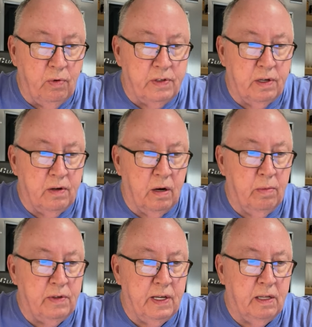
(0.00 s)
which
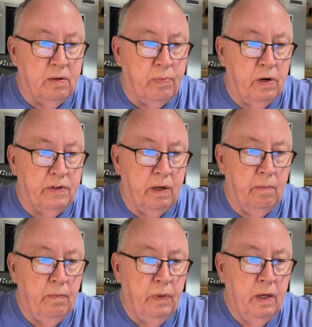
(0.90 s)
determines that the person